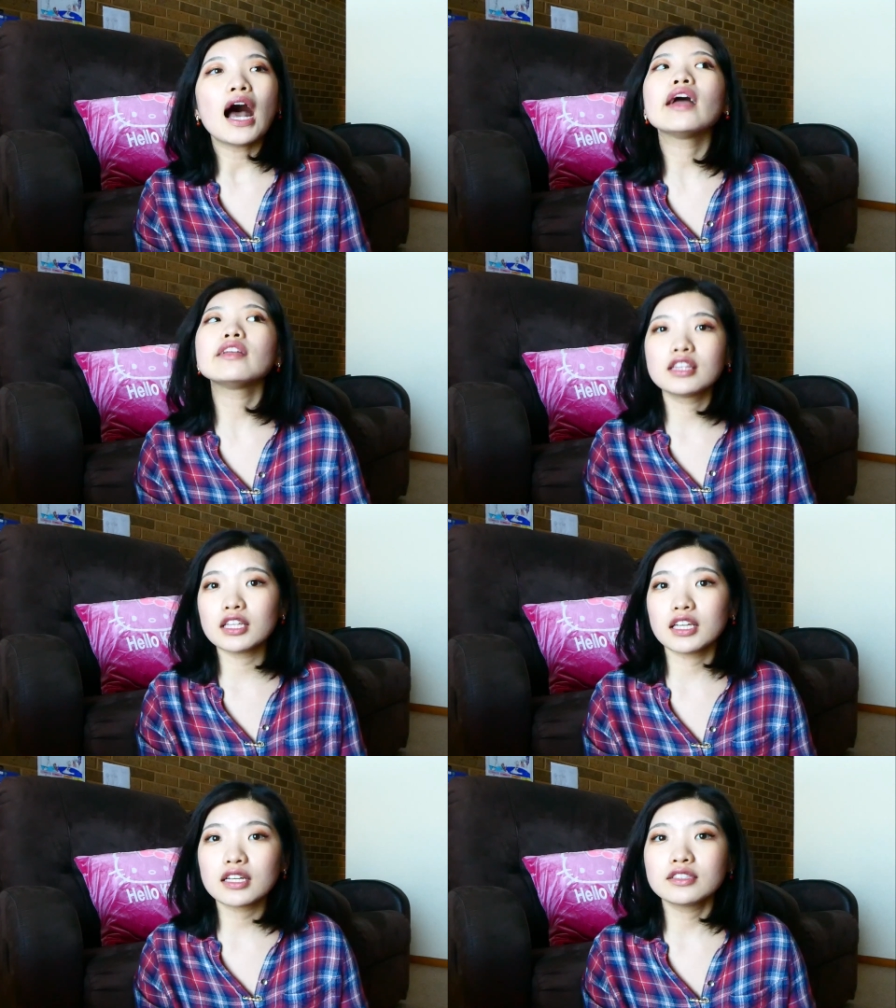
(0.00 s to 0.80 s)
I
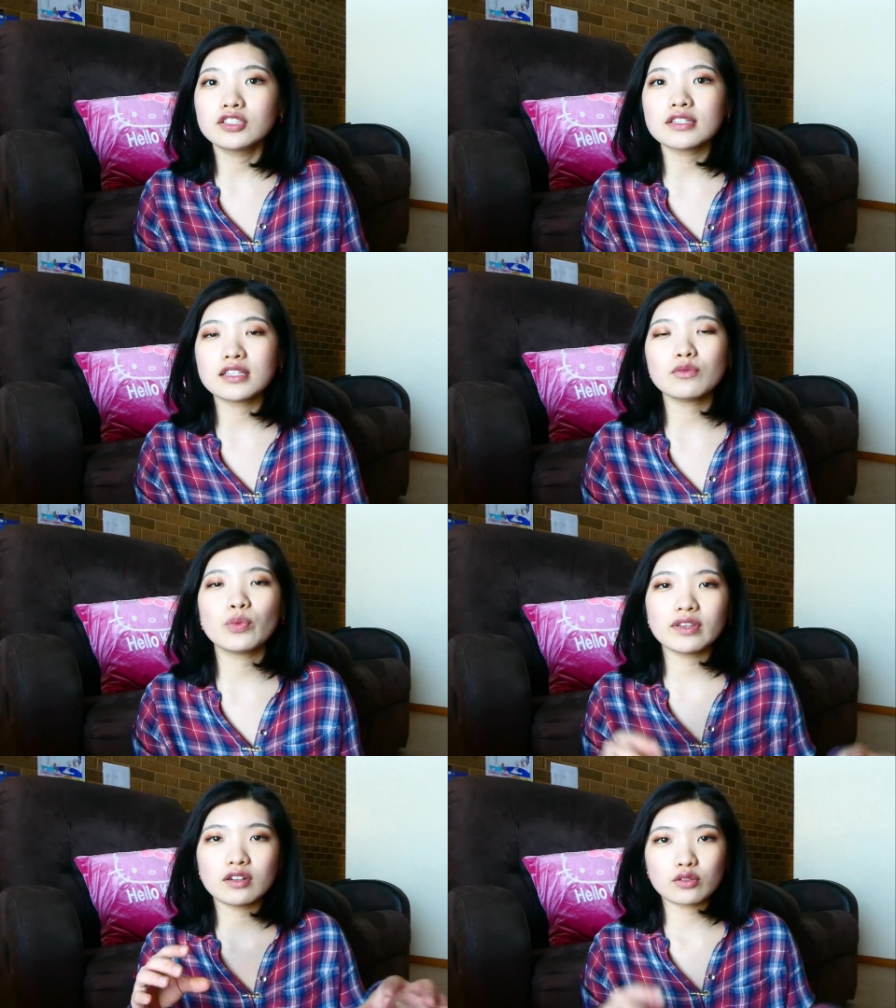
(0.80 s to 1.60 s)
think just
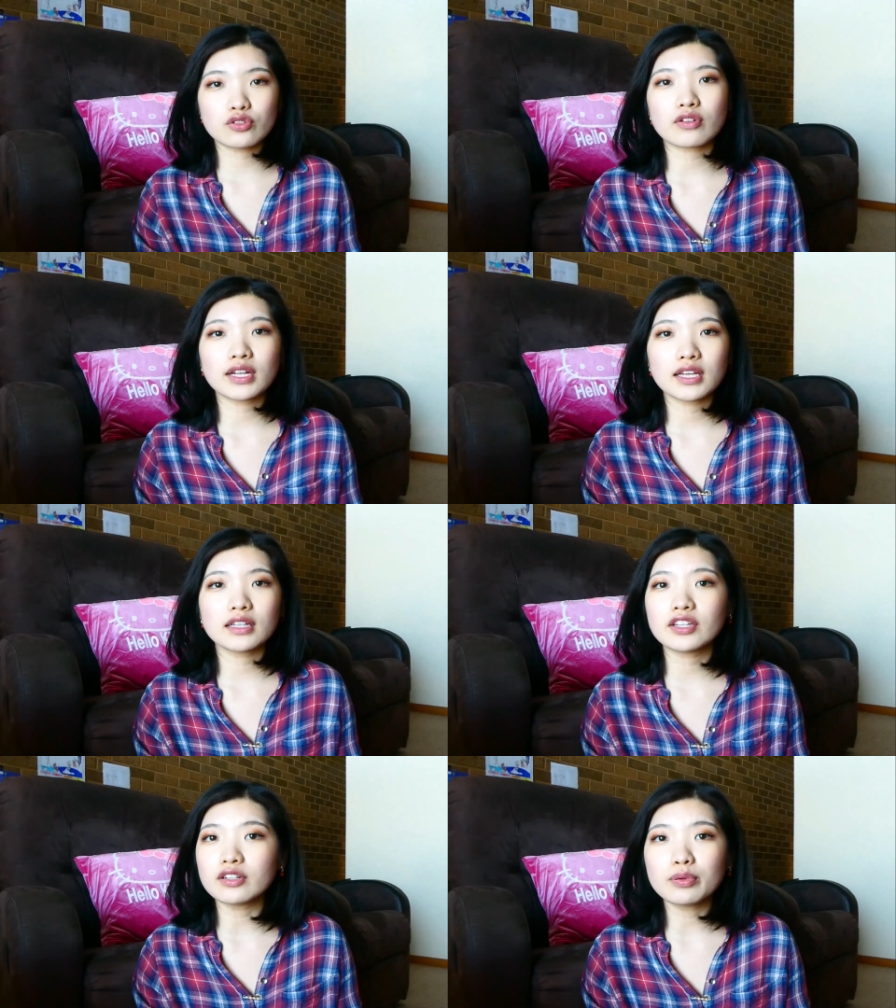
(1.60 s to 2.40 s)
within
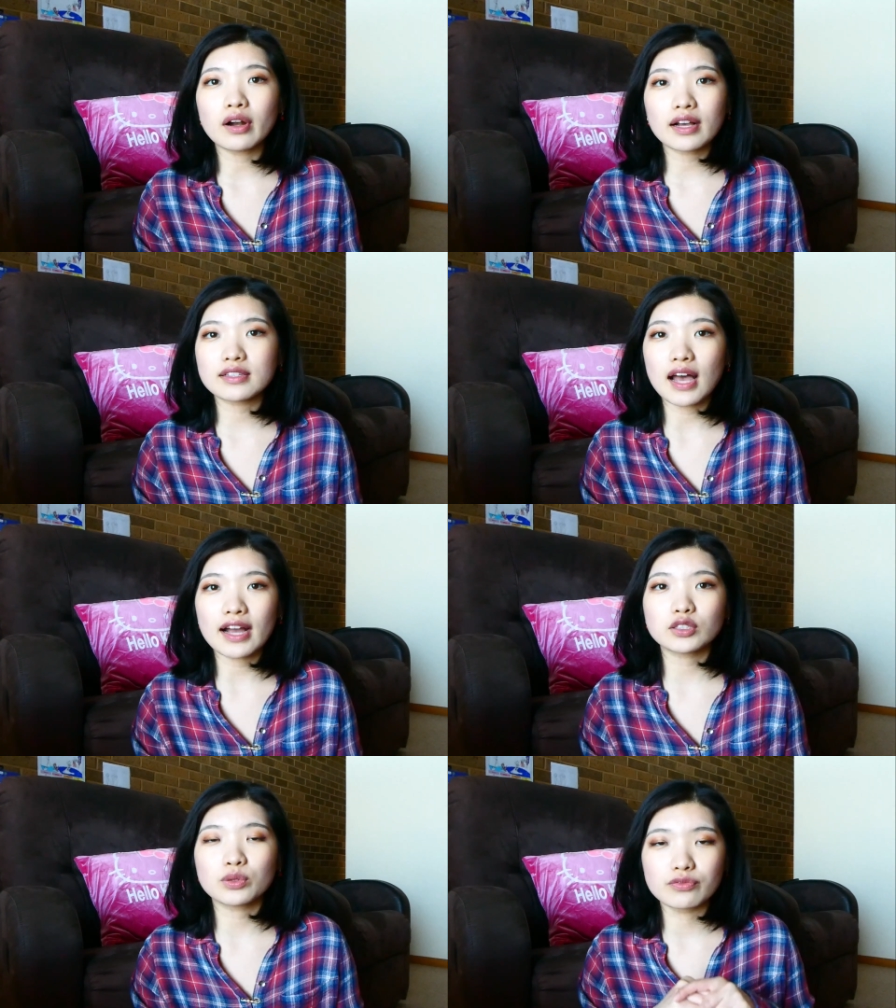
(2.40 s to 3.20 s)
Australia their products
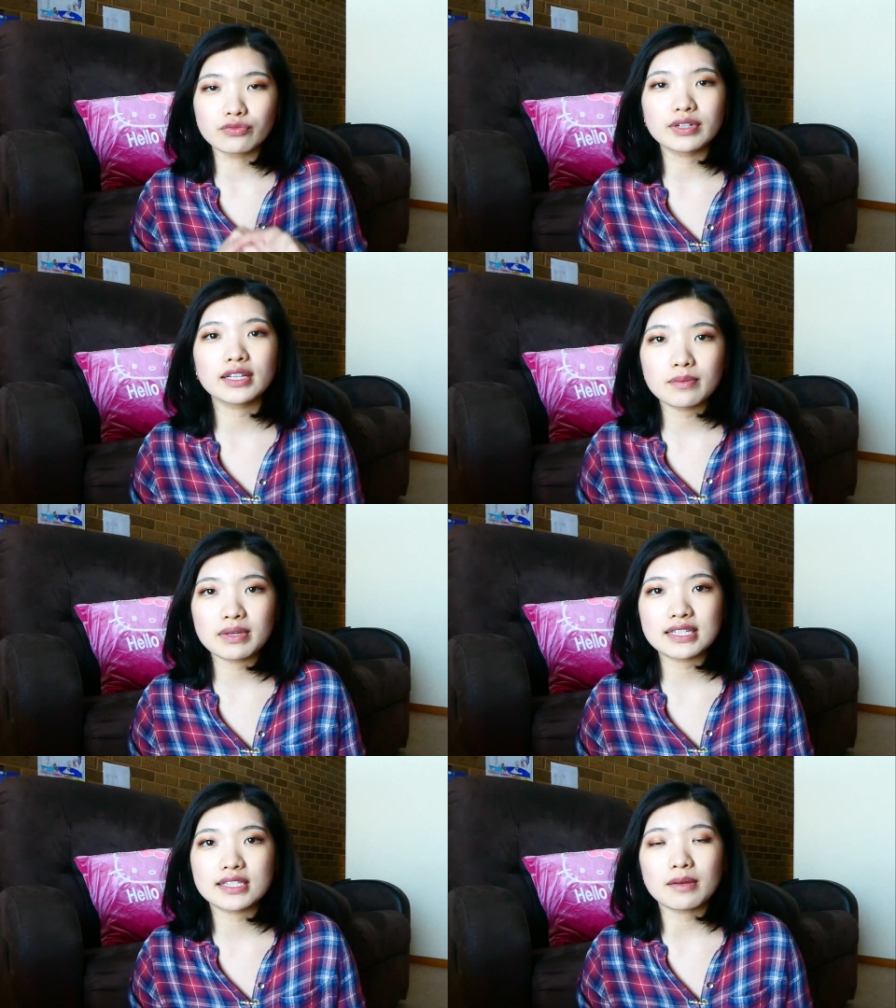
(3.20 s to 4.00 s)
actually really
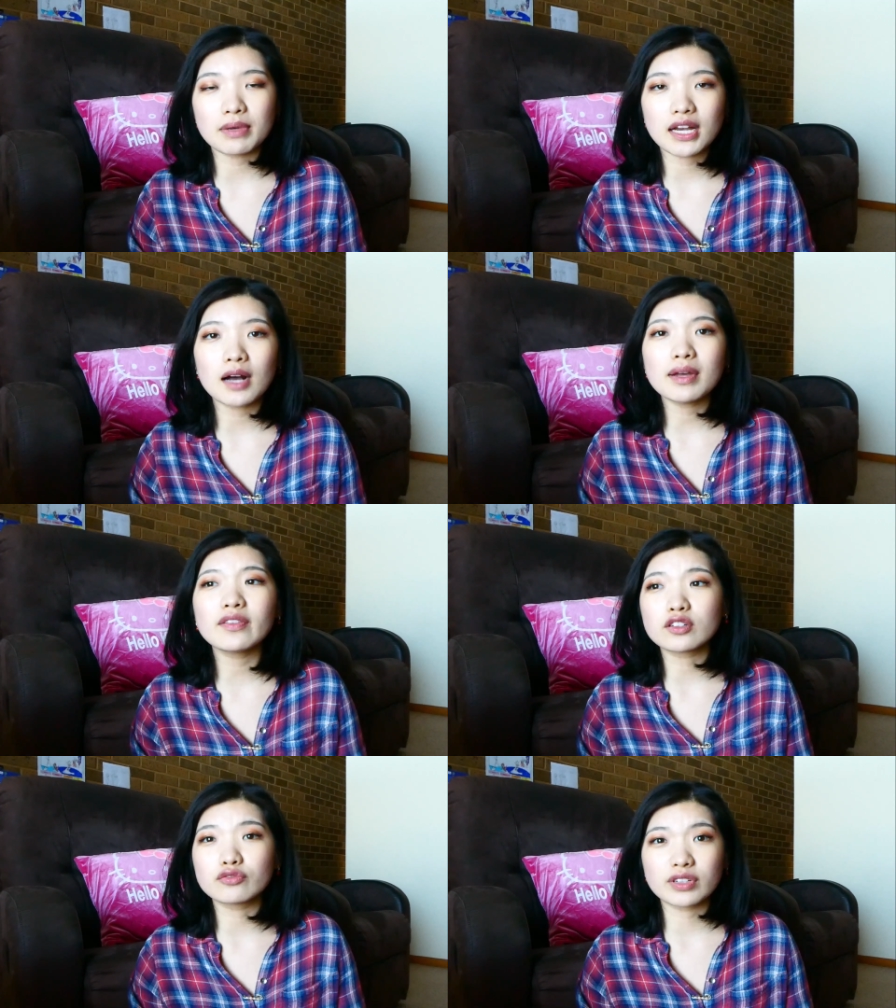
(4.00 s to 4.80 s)
been stepping up,
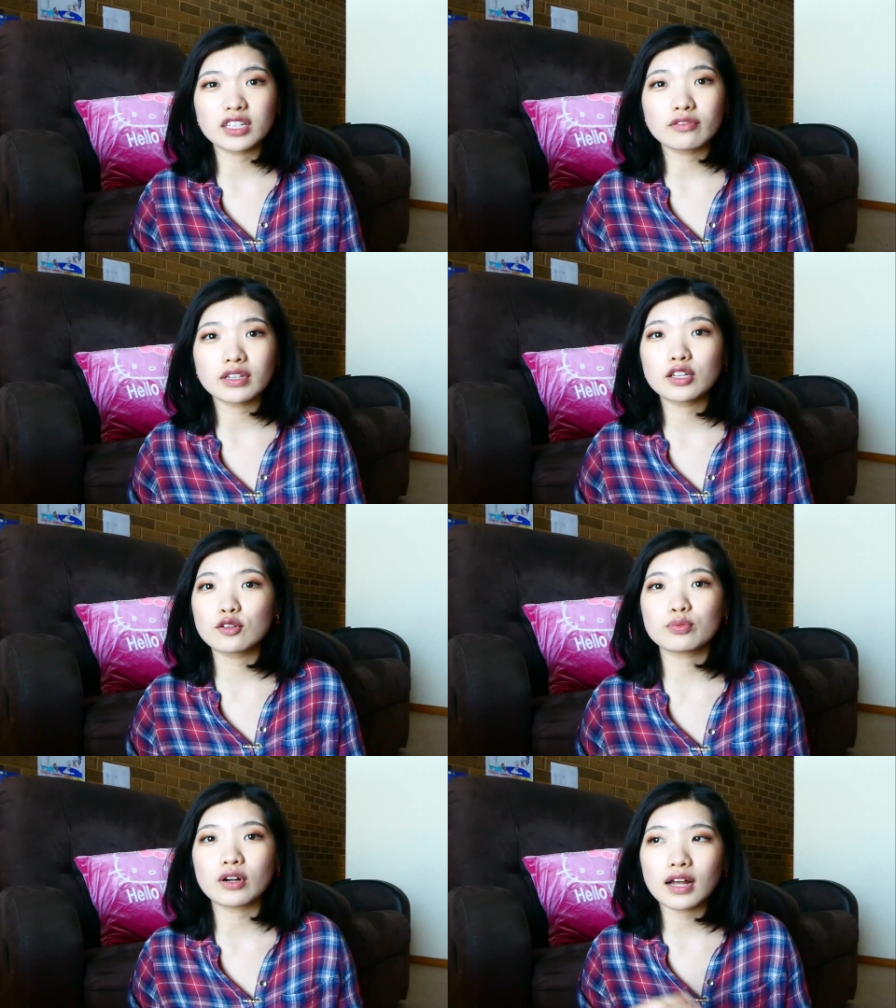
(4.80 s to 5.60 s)
and they're really
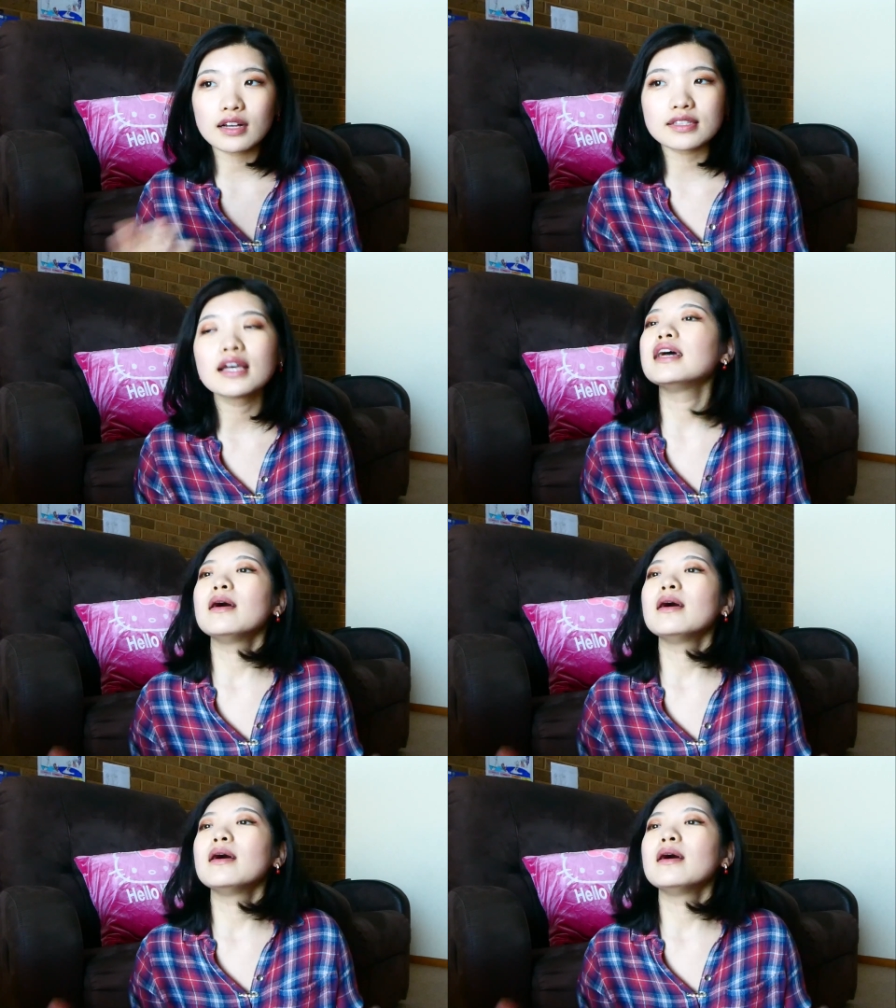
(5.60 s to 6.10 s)
good products,